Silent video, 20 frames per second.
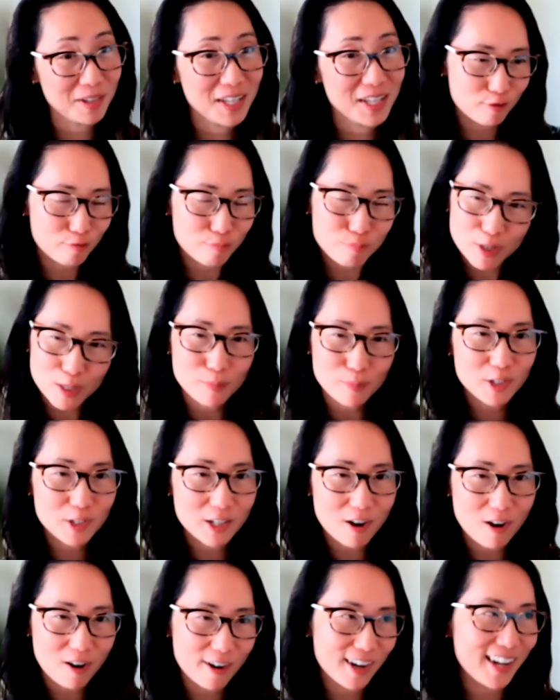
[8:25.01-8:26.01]
If
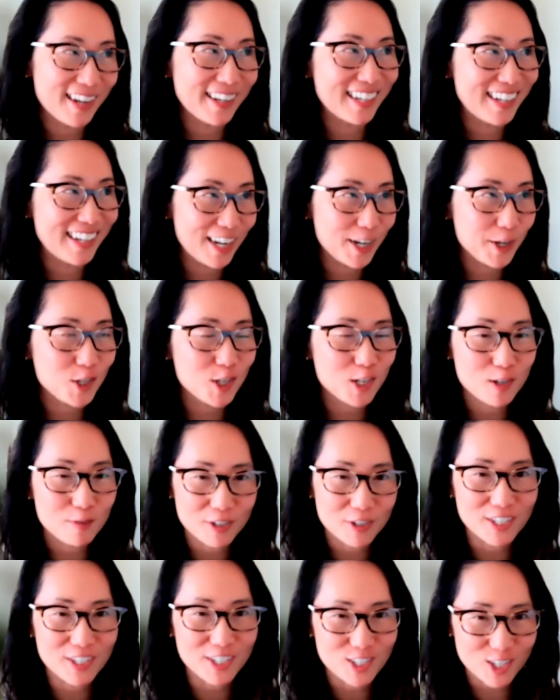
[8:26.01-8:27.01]
people aren't engaging
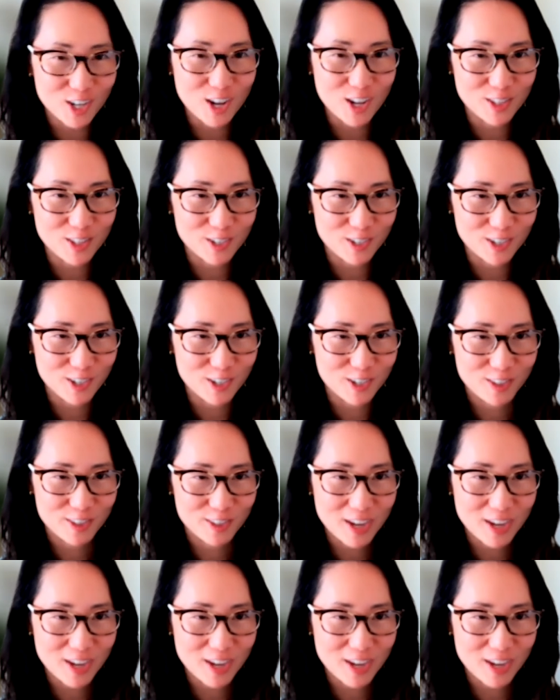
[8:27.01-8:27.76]
with each other,